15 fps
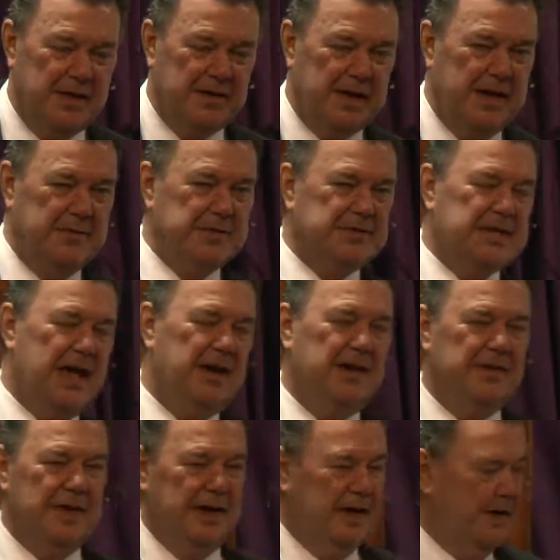He was
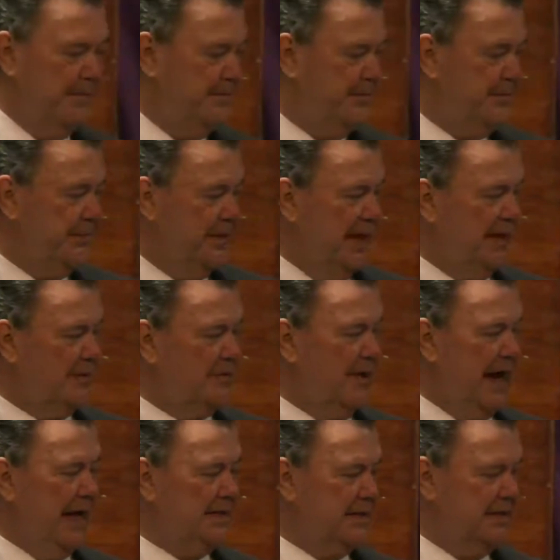telling them that
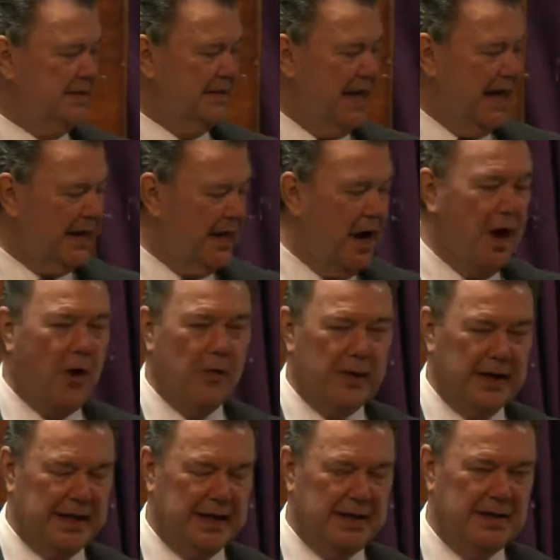Christ is not
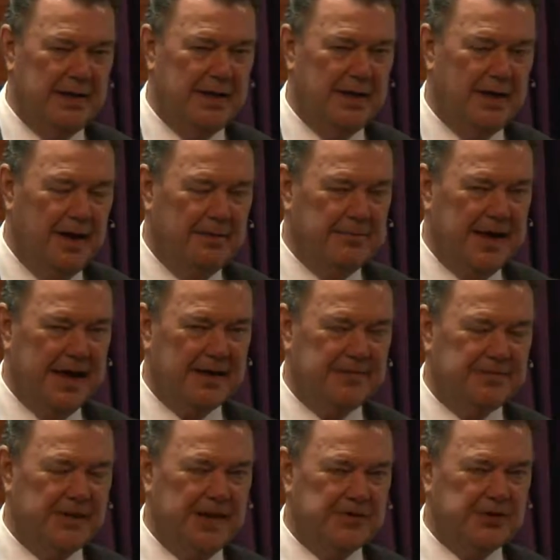only a man of
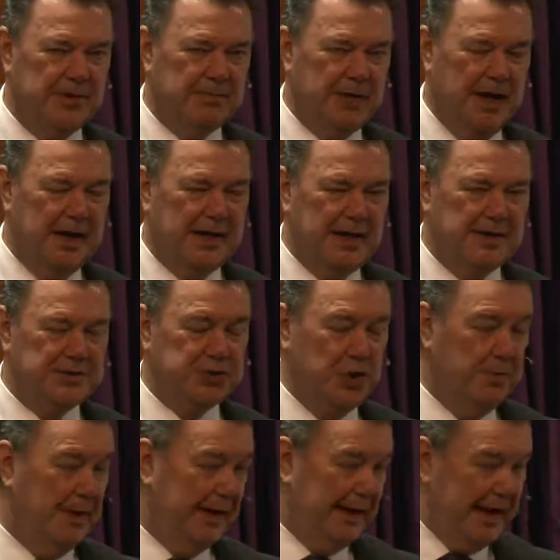flesh and blood in his
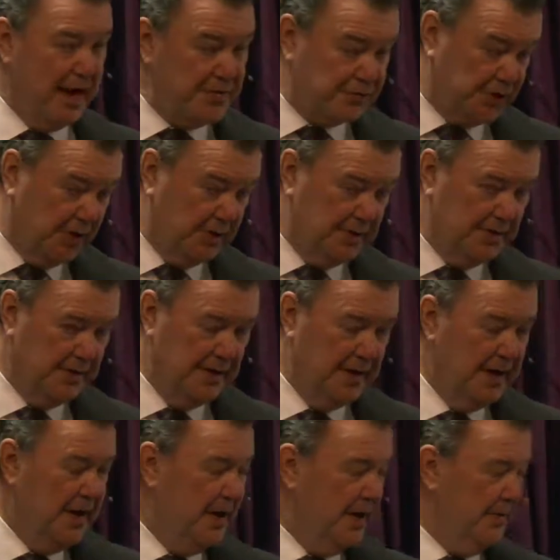humiliation,
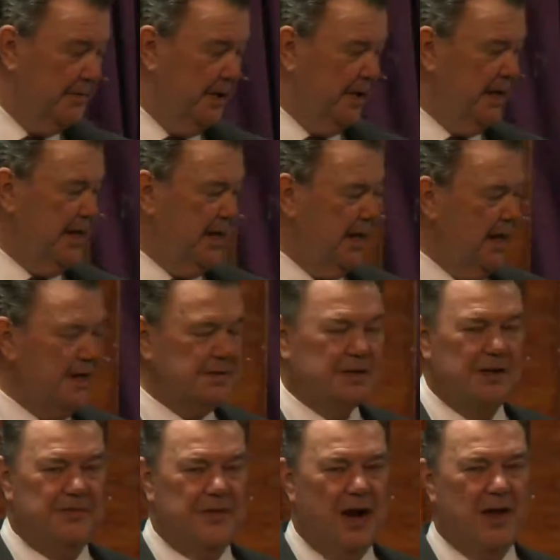but he is
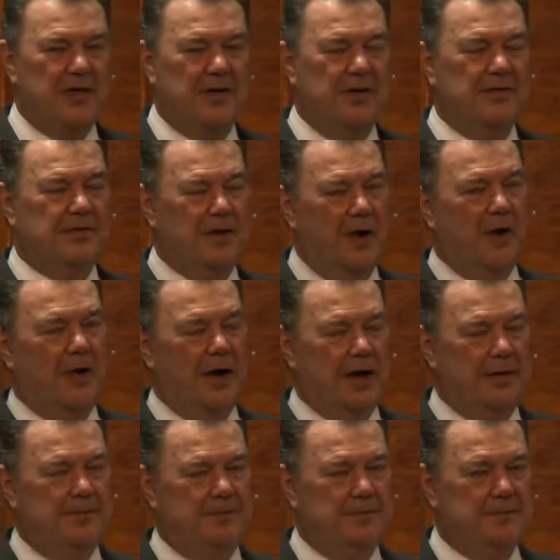the Father of
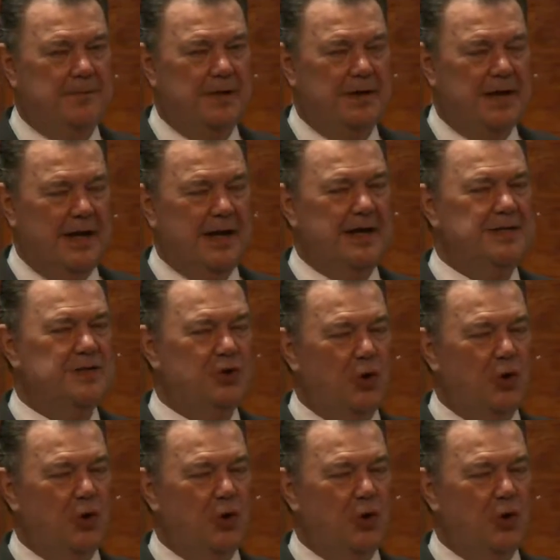glory in his